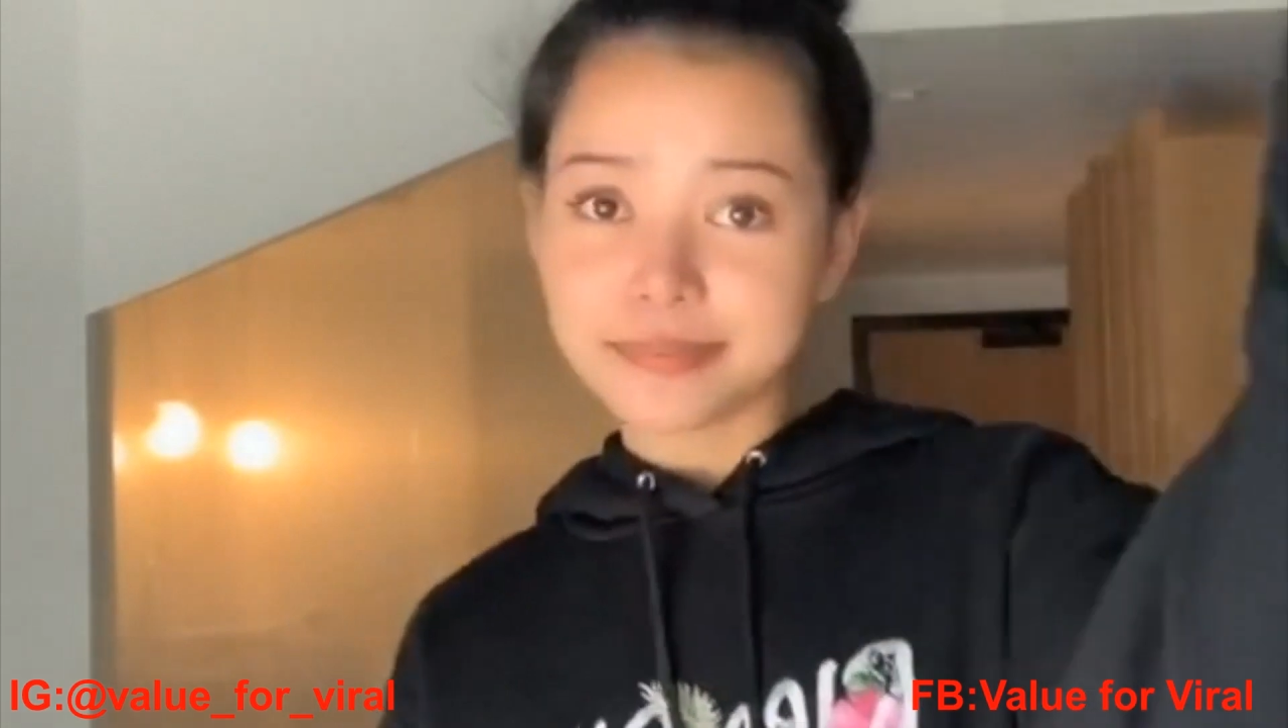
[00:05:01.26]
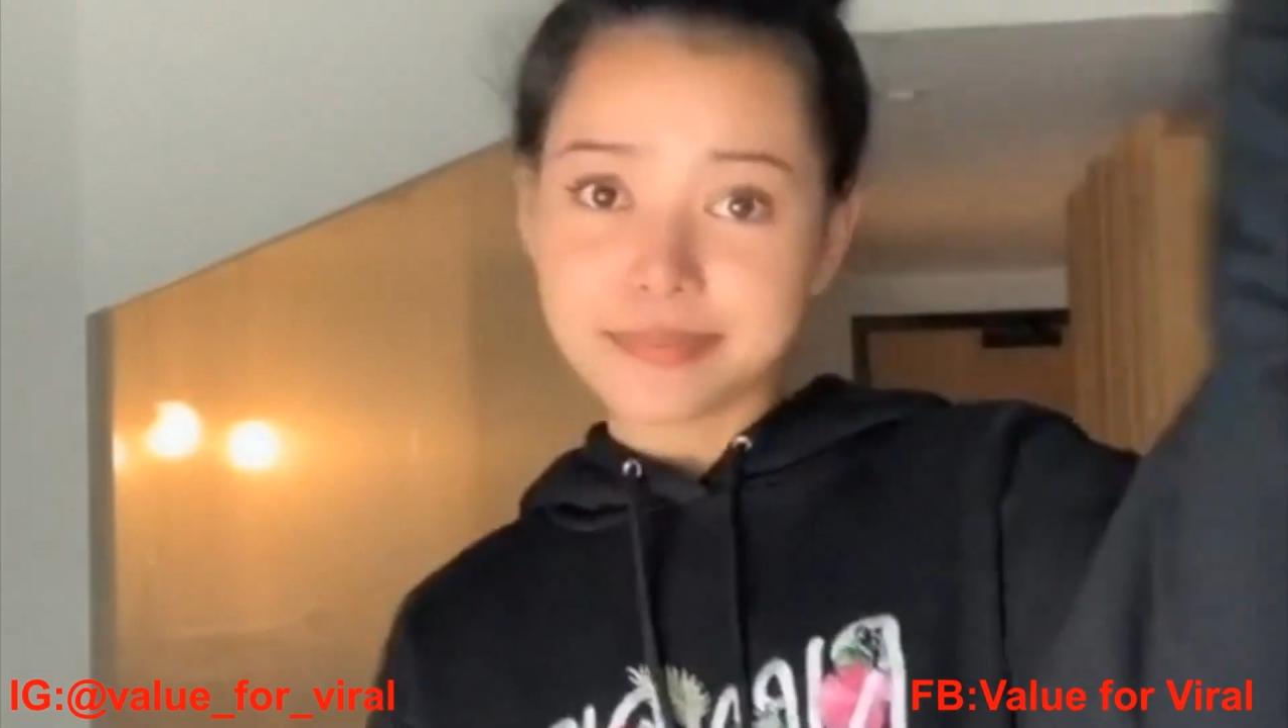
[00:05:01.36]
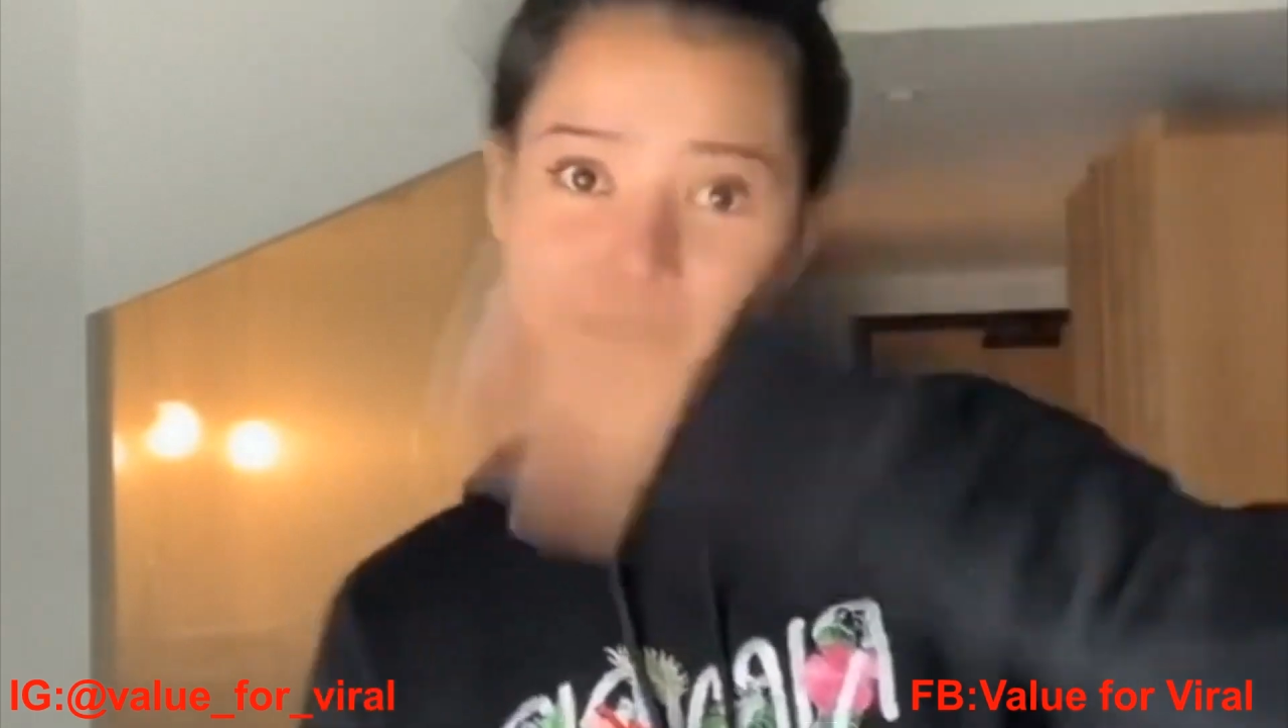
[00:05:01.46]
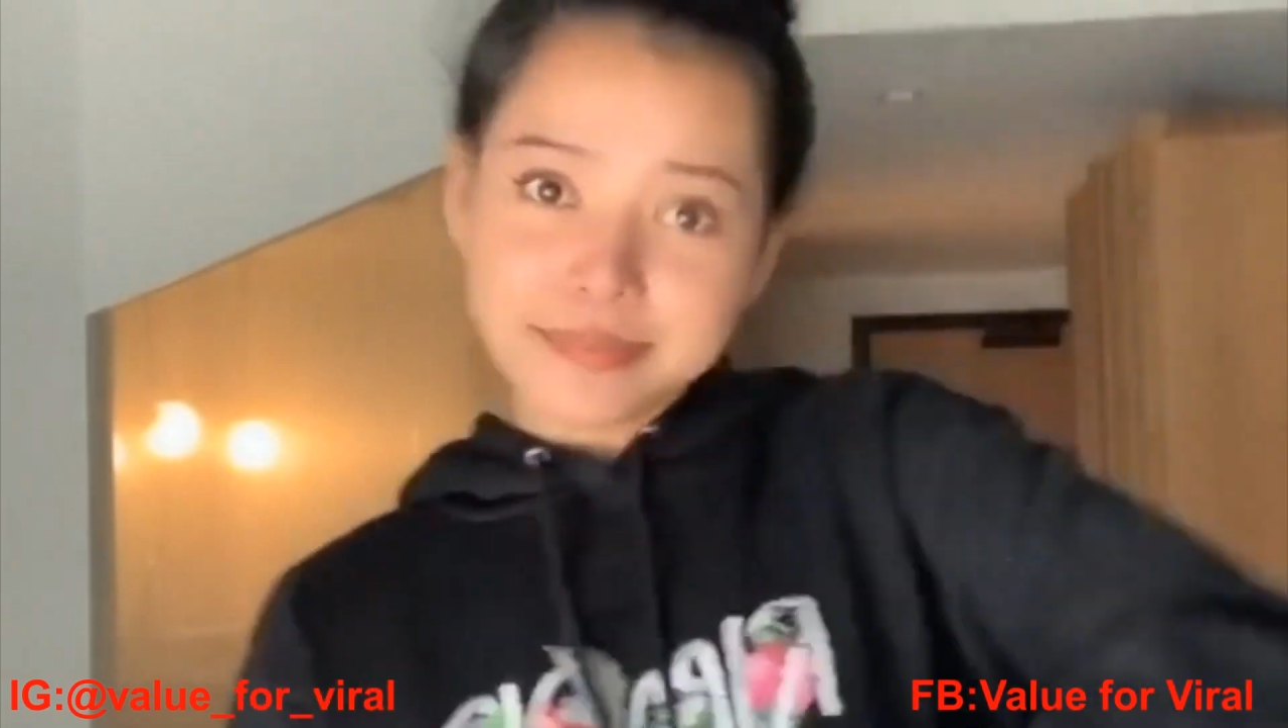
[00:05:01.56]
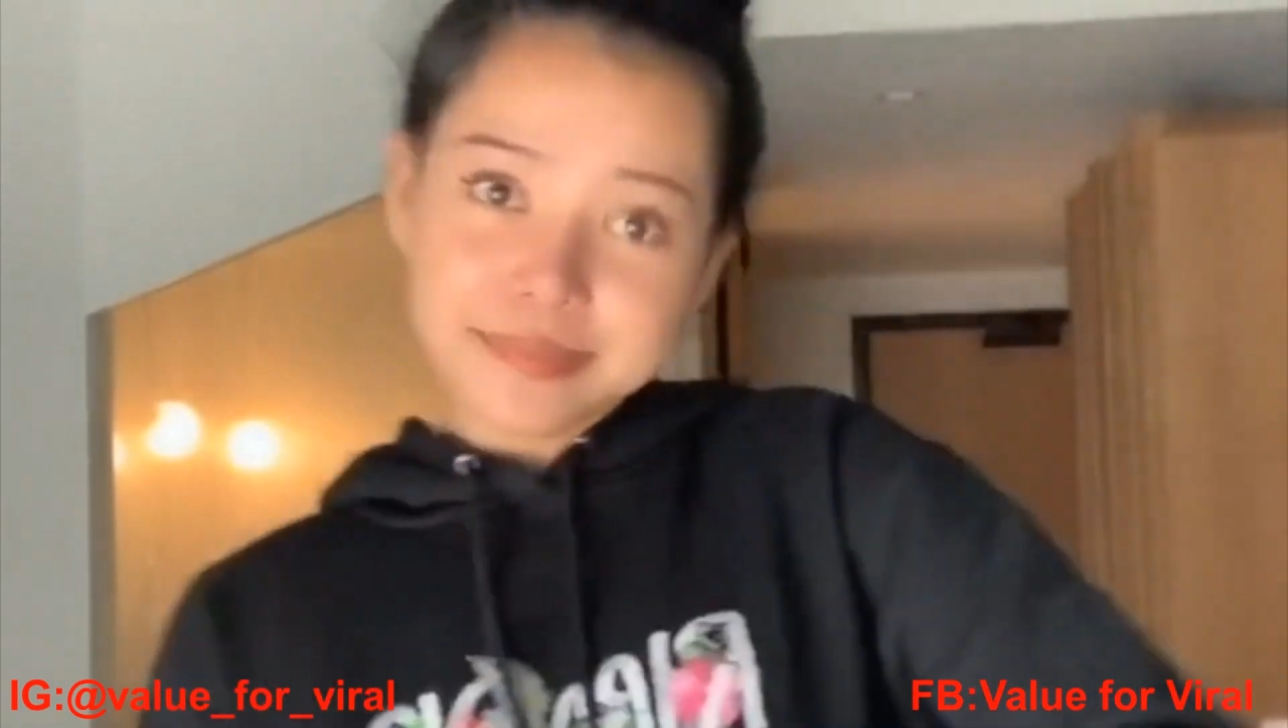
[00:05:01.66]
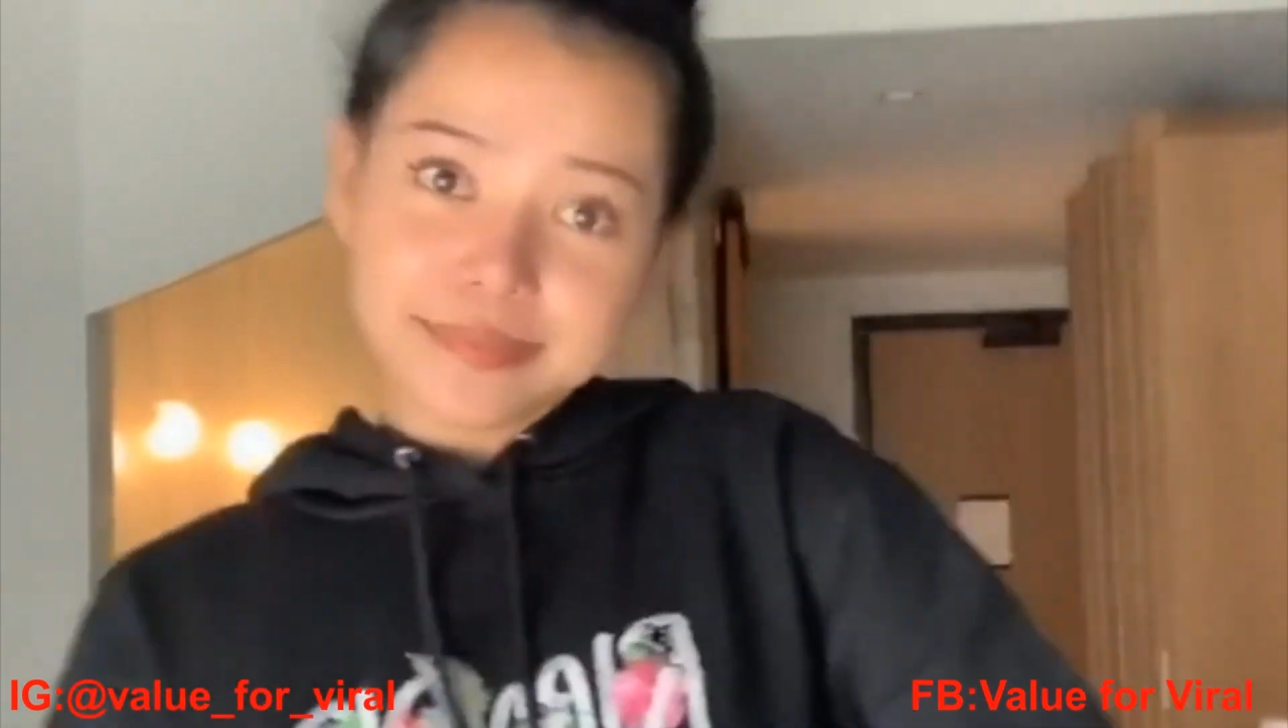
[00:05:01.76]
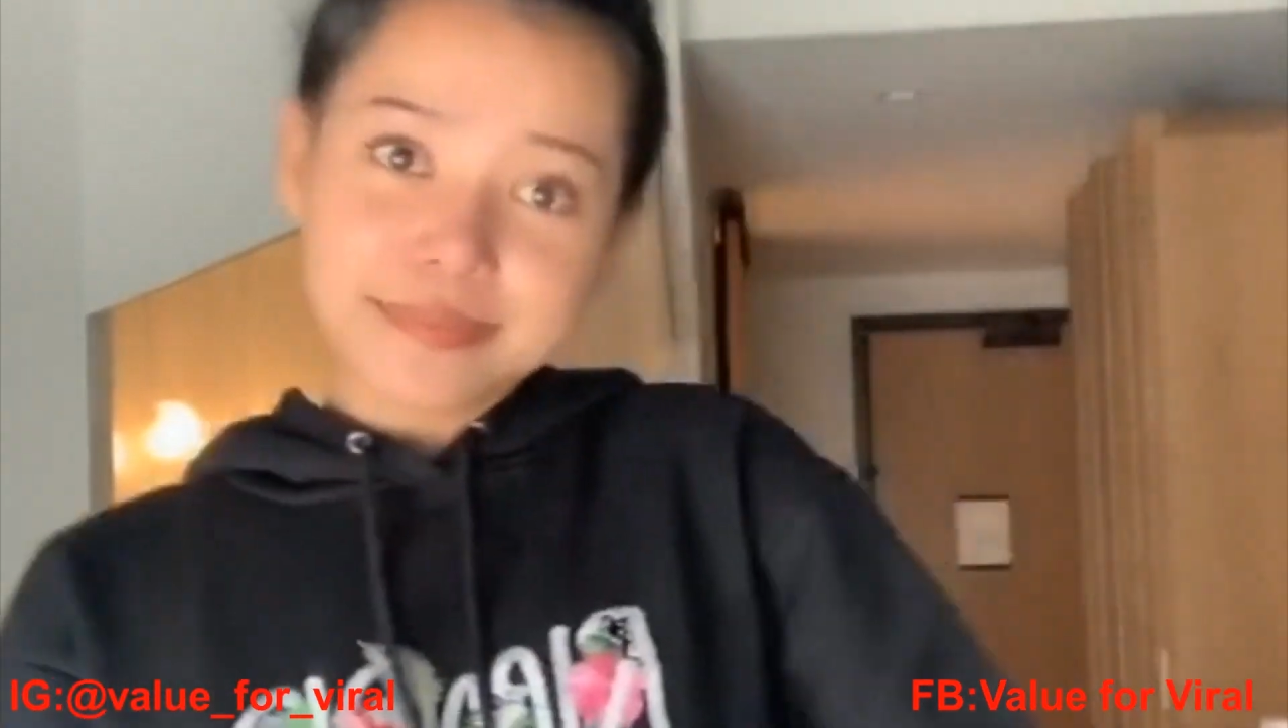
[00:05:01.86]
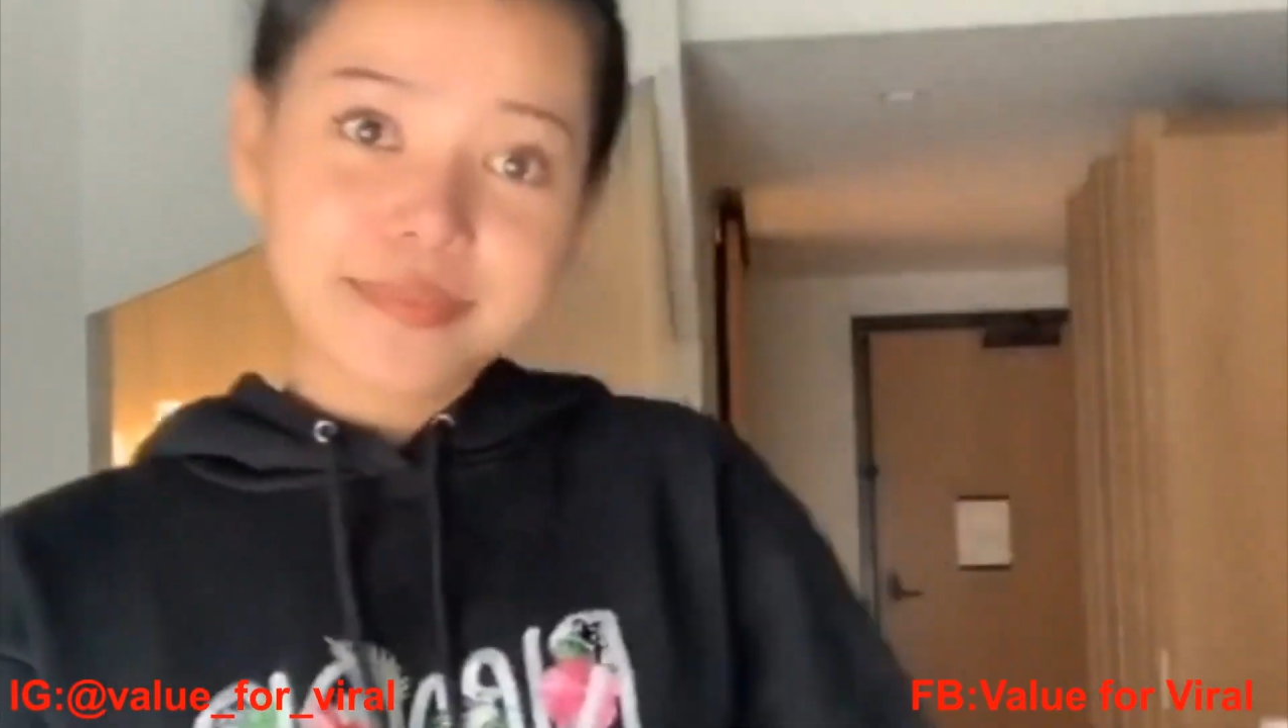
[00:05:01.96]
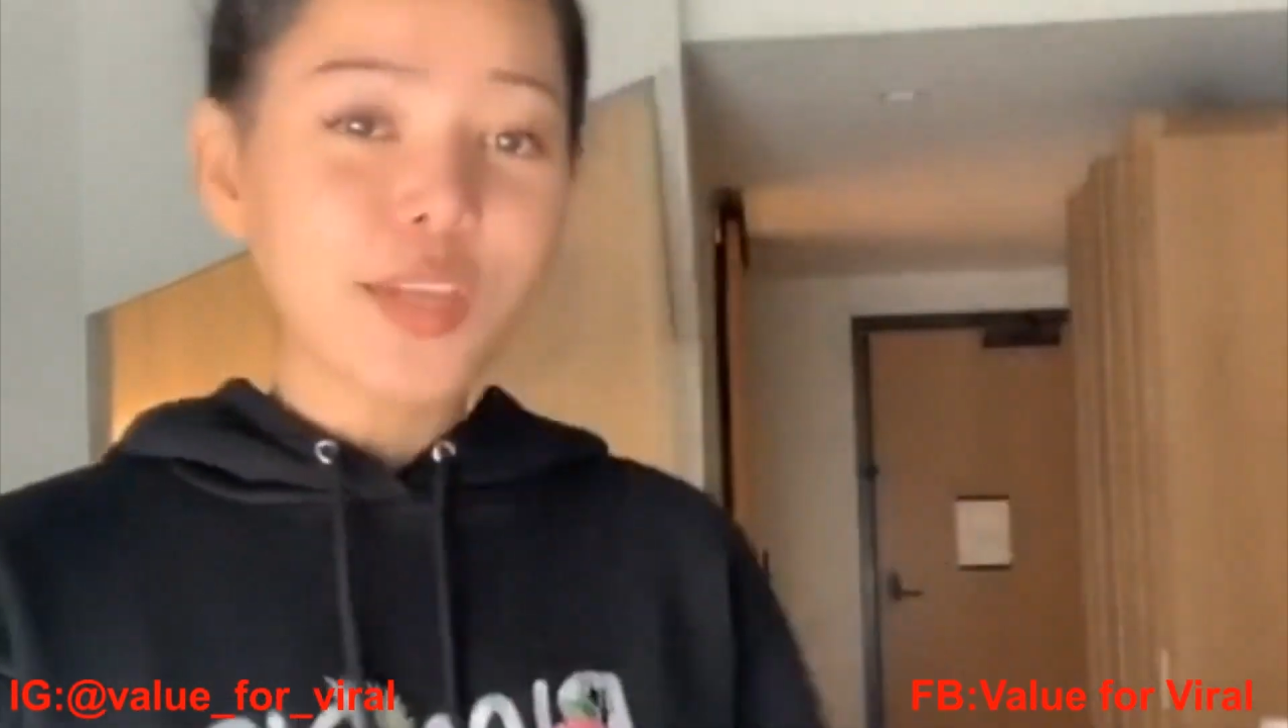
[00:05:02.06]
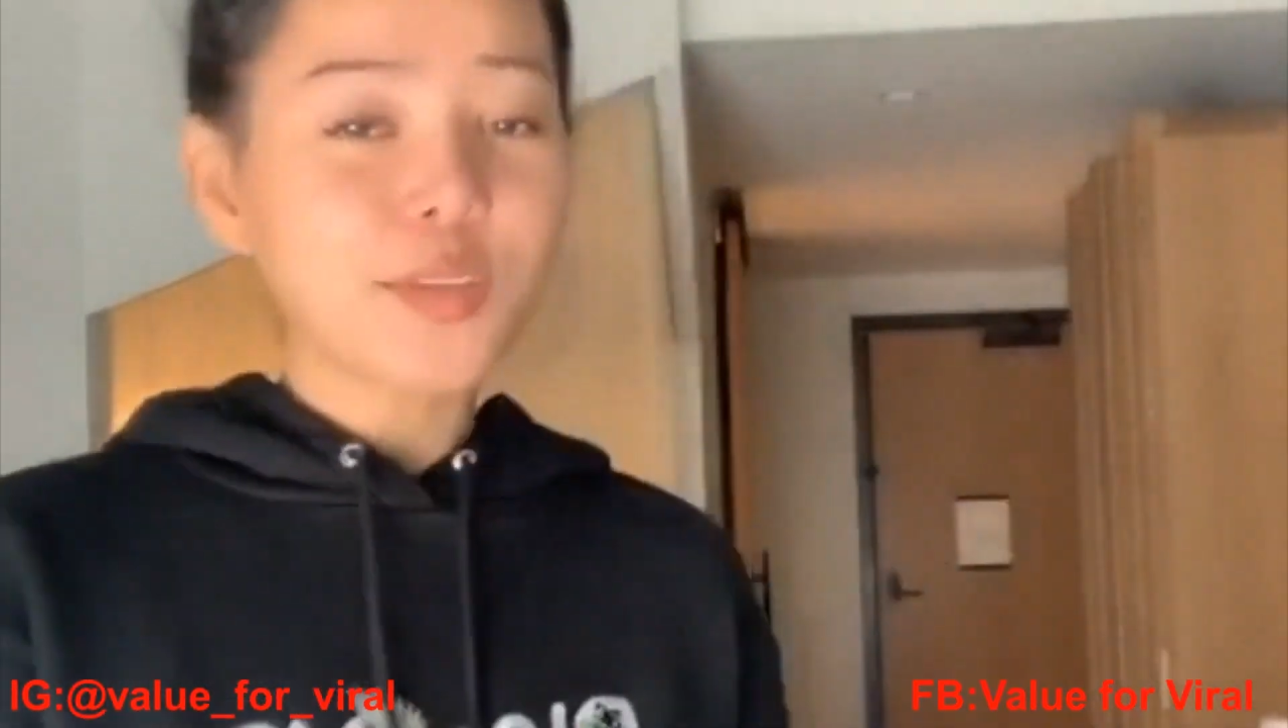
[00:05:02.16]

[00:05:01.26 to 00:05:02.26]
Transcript: new trend